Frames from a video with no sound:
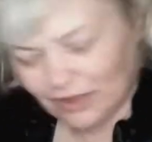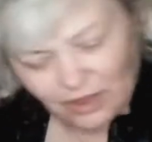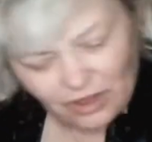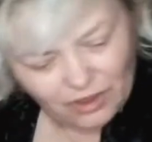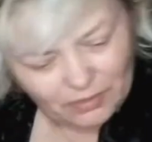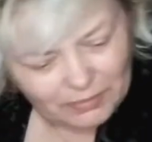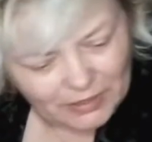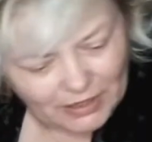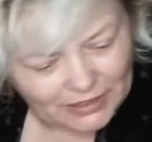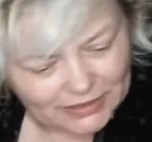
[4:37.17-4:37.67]

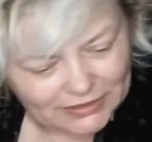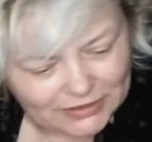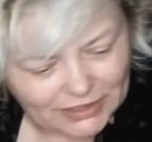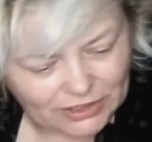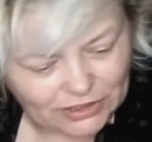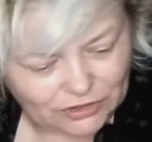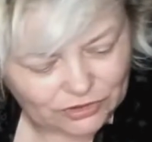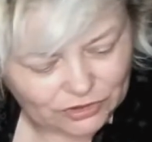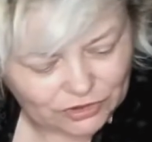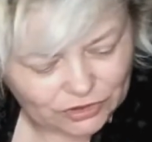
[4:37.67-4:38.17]
I'm not going to
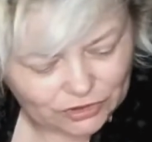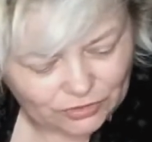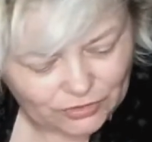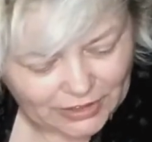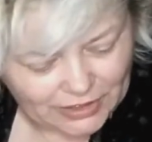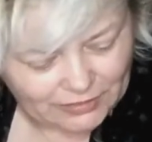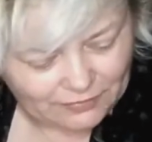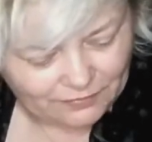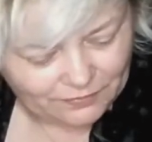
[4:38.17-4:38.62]
take your chewy.